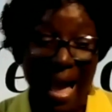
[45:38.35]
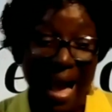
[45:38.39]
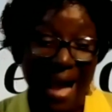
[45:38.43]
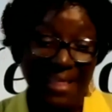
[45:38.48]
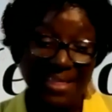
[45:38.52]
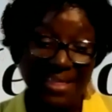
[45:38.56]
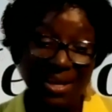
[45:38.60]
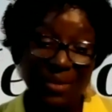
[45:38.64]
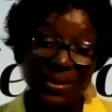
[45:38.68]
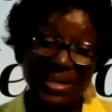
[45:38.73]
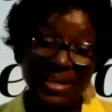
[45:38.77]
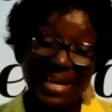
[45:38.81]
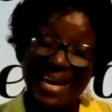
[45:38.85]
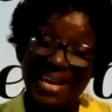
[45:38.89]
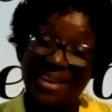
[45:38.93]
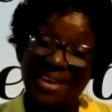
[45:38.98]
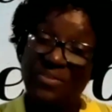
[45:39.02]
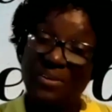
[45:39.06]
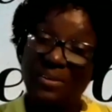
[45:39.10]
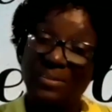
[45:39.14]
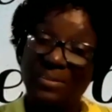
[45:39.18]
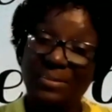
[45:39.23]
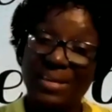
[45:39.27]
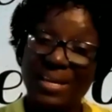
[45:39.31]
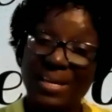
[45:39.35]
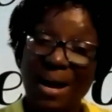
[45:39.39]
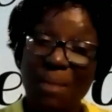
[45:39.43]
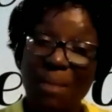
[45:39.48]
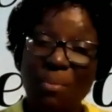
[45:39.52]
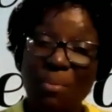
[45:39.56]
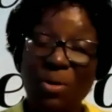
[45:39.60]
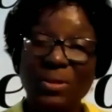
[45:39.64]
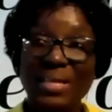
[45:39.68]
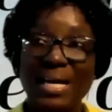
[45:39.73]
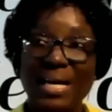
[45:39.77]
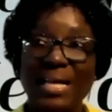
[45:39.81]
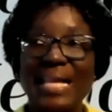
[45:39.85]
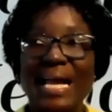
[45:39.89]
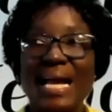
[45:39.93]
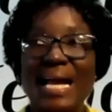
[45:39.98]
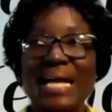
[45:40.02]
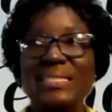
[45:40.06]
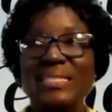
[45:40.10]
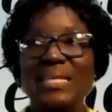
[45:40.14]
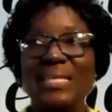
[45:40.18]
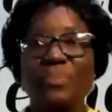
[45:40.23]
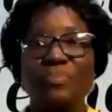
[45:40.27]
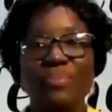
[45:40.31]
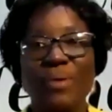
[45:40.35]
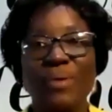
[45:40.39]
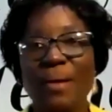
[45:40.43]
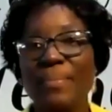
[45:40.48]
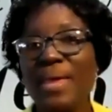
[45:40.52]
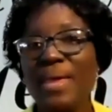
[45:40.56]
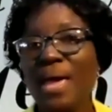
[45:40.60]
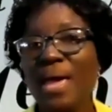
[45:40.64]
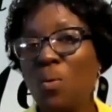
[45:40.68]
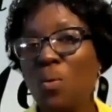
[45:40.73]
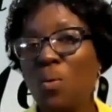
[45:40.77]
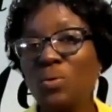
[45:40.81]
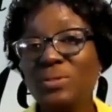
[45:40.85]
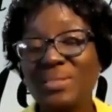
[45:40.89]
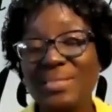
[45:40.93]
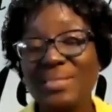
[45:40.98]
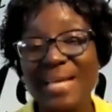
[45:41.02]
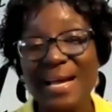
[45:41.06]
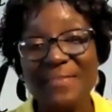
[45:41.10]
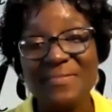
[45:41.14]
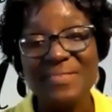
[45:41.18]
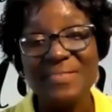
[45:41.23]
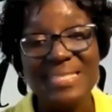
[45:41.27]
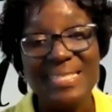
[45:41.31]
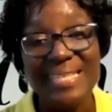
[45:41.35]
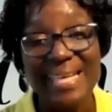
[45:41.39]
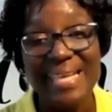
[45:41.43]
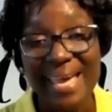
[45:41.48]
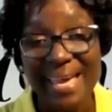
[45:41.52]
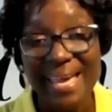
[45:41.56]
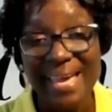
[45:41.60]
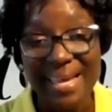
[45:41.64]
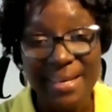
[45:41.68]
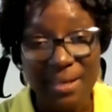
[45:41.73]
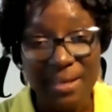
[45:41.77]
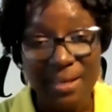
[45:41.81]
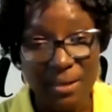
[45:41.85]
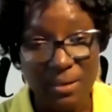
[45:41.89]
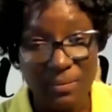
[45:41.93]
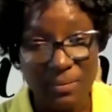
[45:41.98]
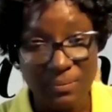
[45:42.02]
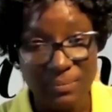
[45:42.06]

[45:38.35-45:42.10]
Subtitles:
And then when I even think about that, I said probably I wouldn't have stayed